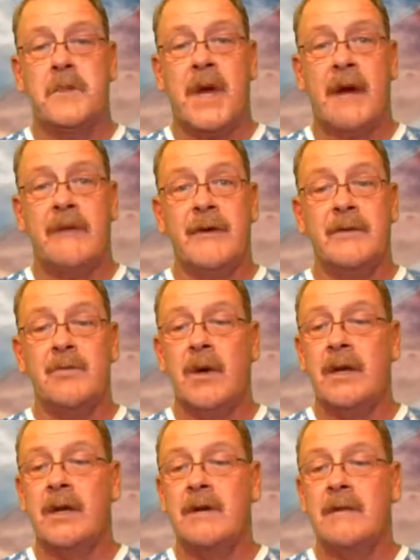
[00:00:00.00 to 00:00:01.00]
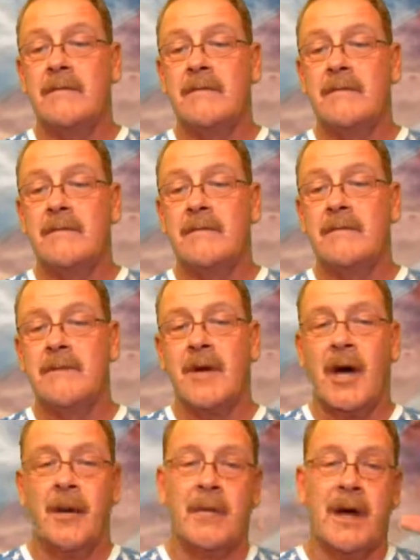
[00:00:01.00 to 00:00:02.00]
Catfish Weekly.
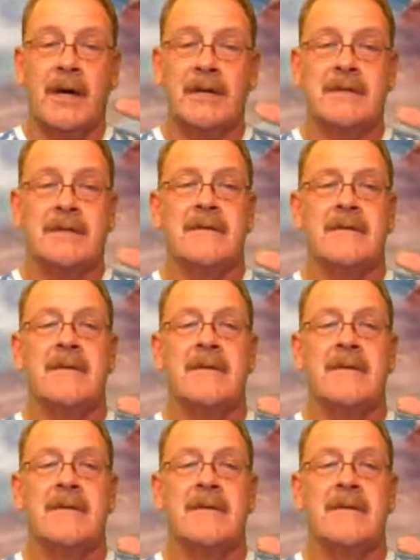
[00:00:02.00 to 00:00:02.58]
God bless.